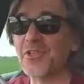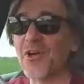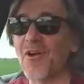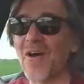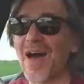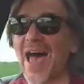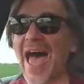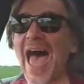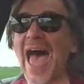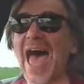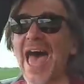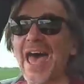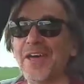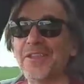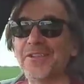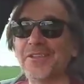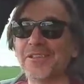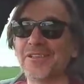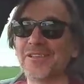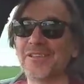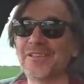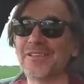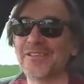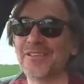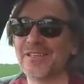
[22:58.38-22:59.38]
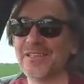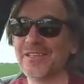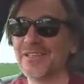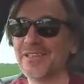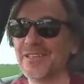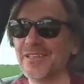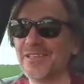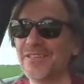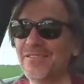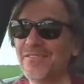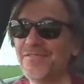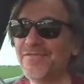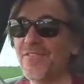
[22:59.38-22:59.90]
not as
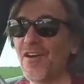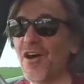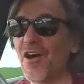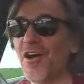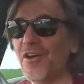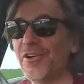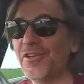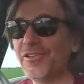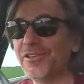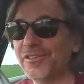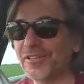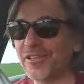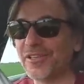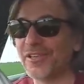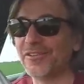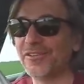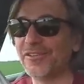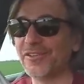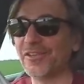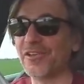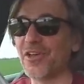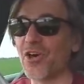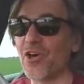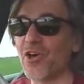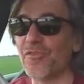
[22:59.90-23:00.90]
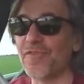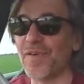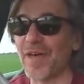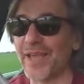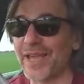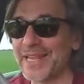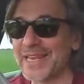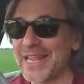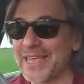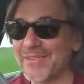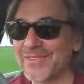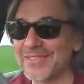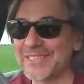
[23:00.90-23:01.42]
fast as the Golf, I
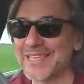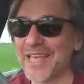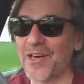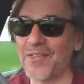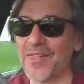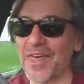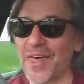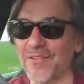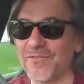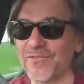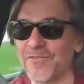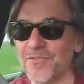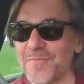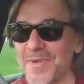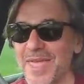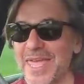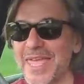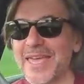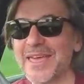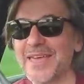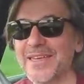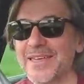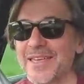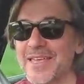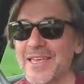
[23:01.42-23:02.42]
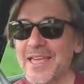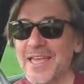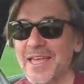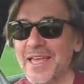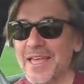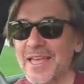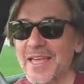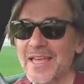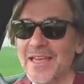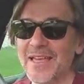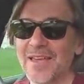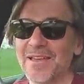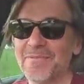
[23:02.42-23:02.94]
can even tell that from here
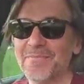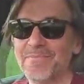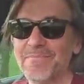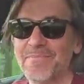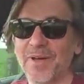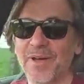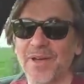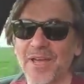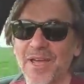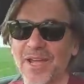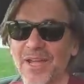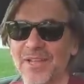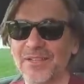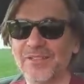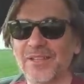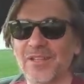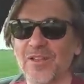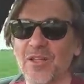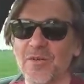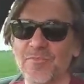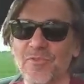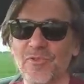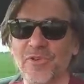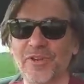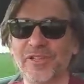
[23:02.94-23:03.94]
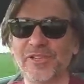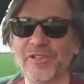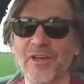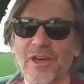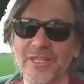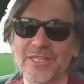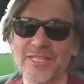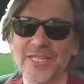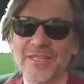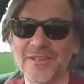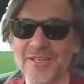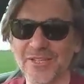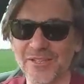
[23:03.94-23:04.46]
but it's a lot more
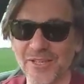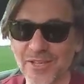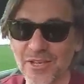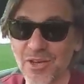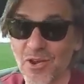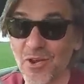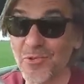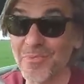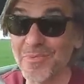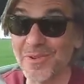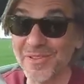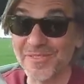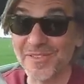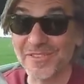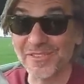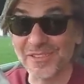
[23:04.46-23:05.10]
exciting because the car almost